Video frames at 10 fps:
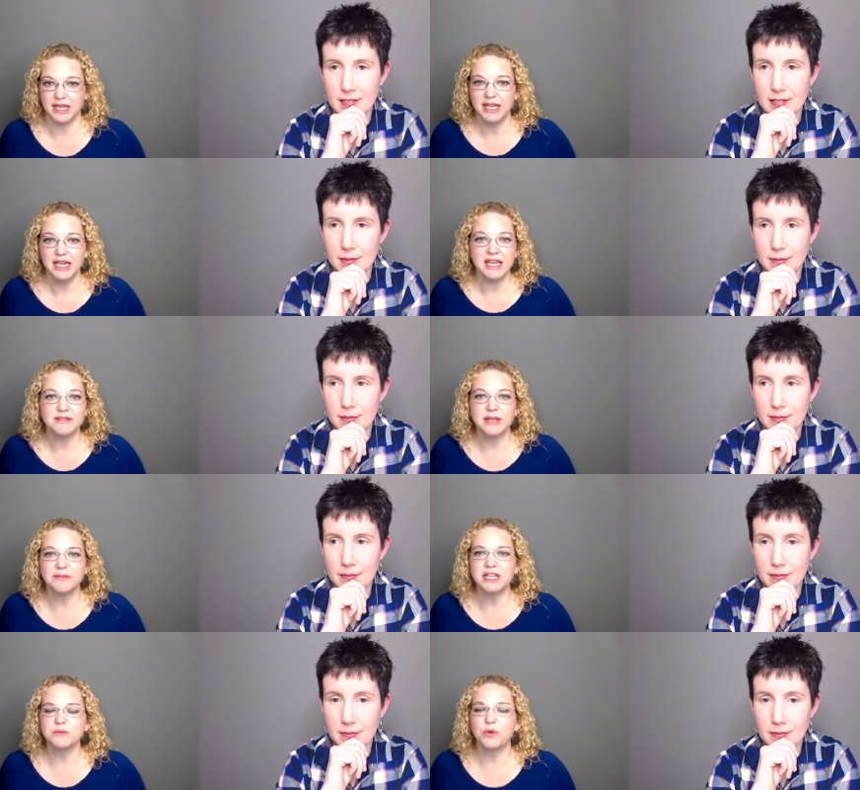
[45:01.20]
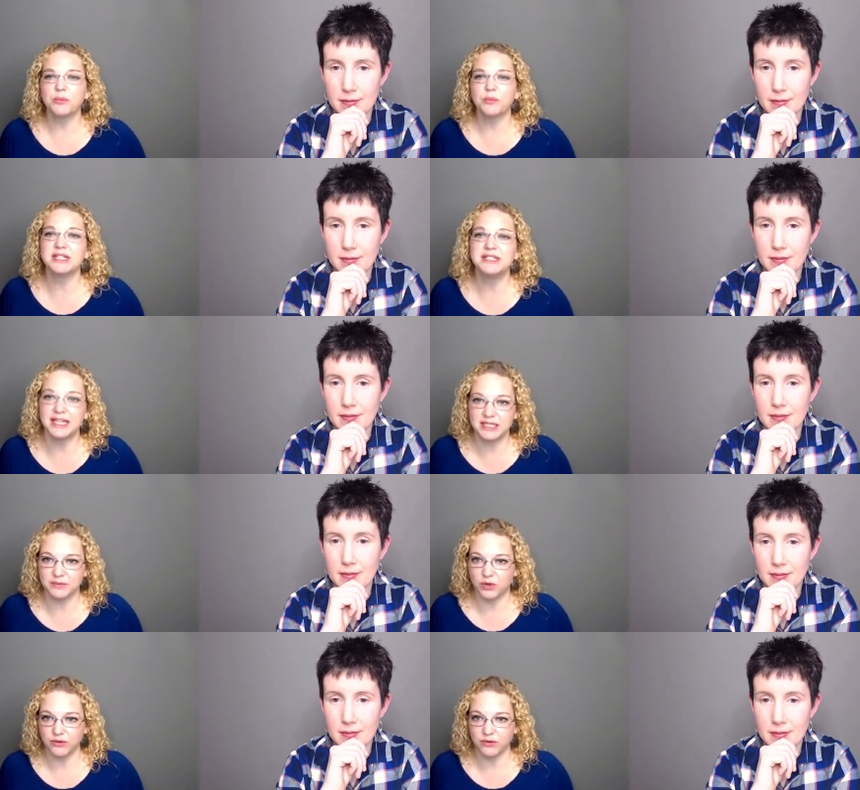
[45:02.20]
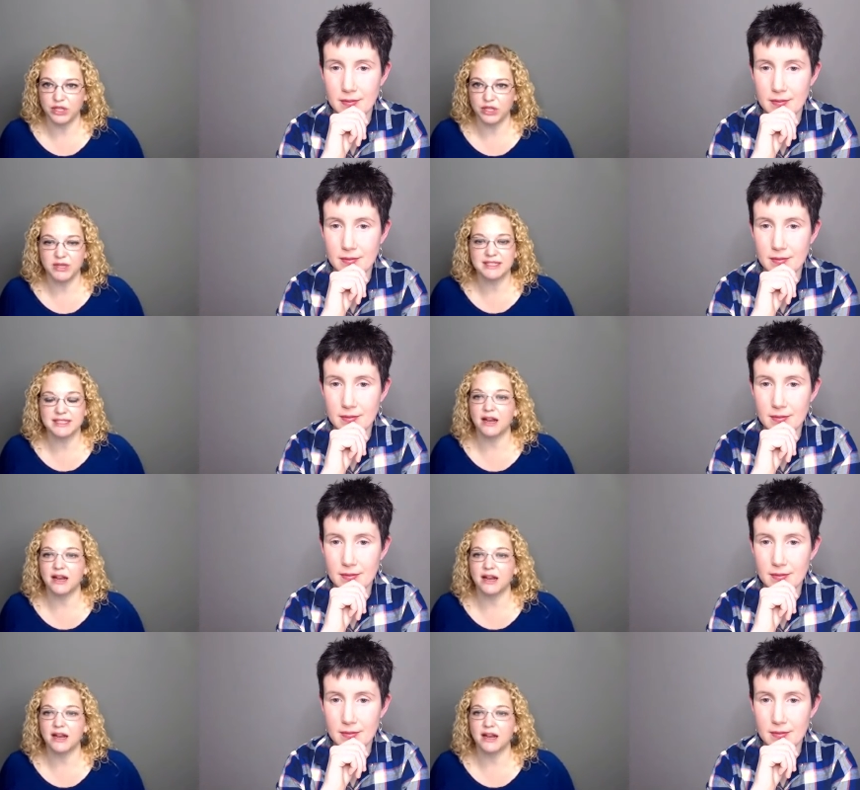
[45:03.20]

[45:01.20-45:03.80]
Speaker 1: if something is more predictable, then you can set a